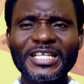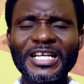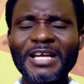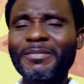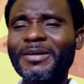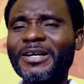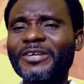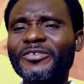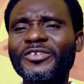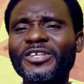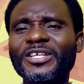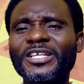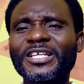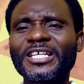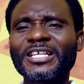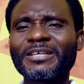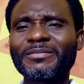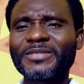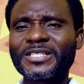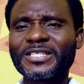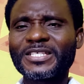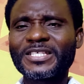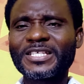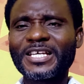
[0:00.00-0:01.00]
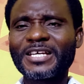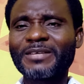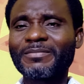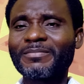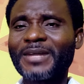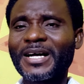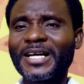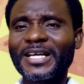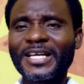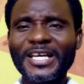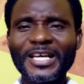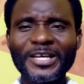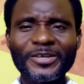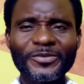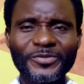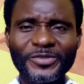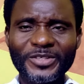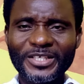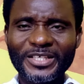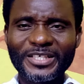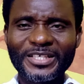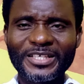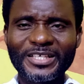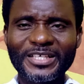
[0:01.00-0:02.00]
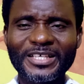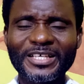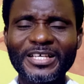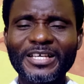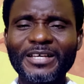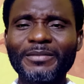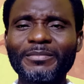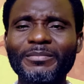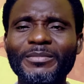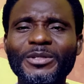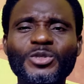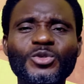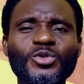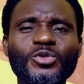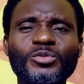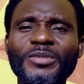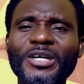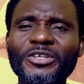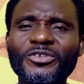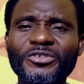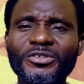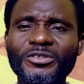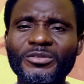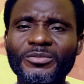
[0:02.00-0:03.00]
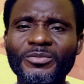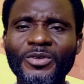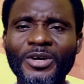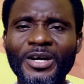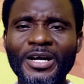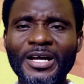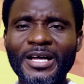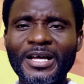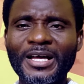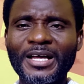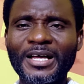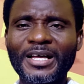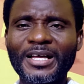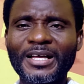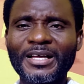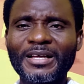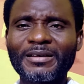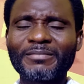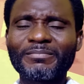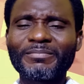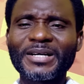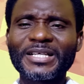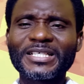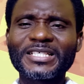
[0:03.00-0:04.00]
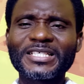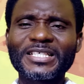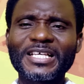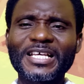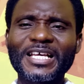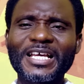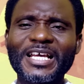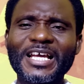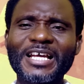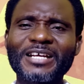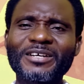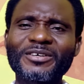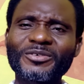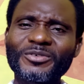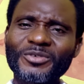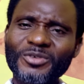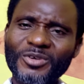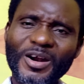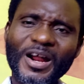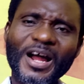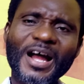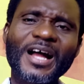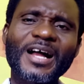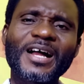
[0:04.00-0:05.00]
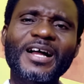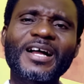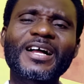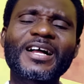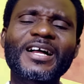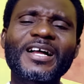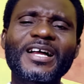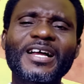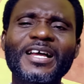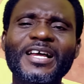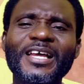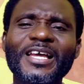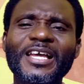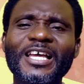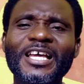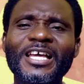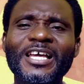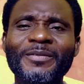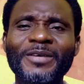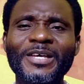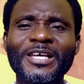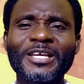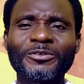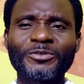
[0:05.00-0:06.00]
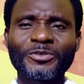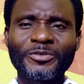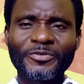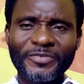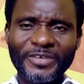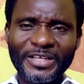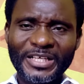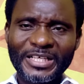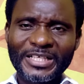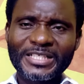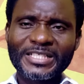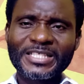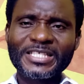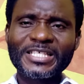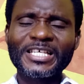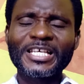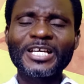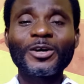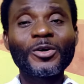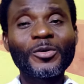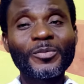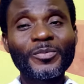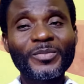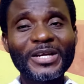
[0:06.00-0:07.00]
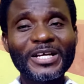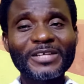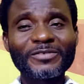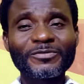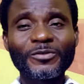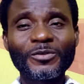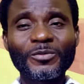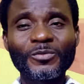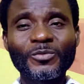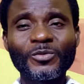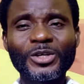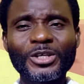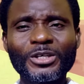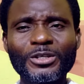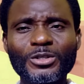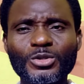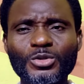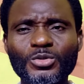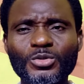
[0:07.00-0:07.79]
Na imagine ye me say ma can be. Me to imagine mo a but enra. A reflective or platform we